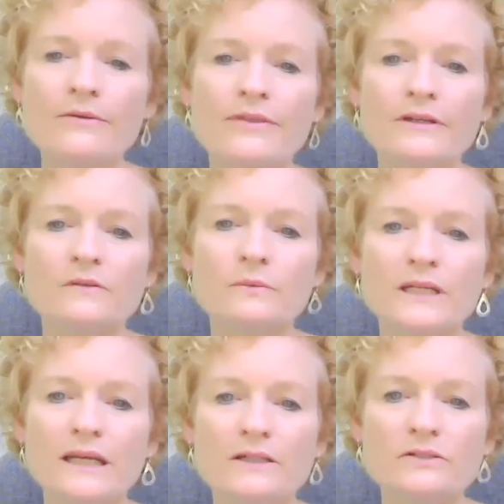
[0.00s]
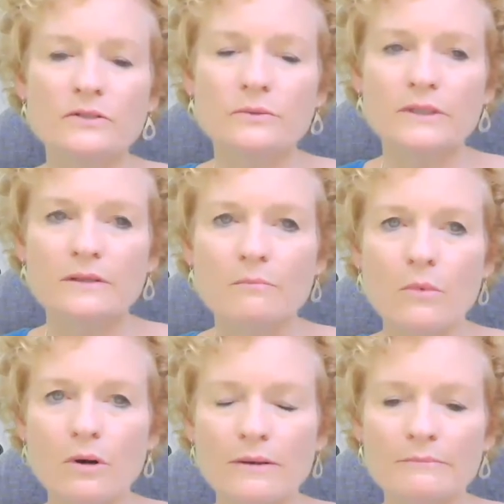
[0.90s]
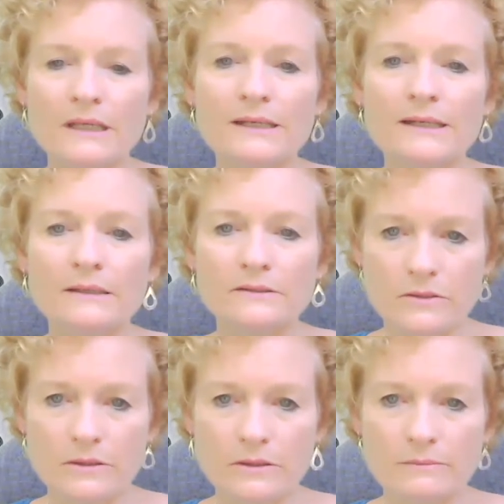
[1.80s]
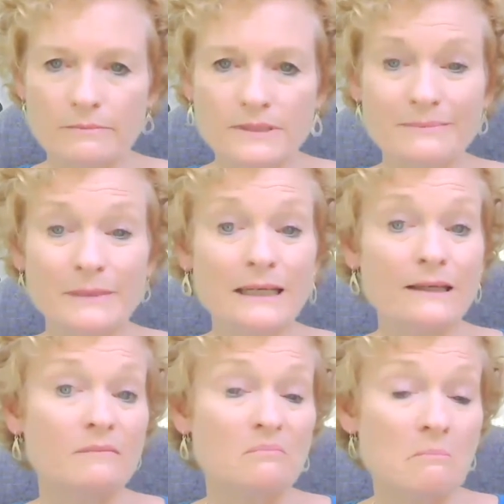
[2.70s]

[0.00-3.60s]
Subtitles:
things we can do in the more immediate term to make it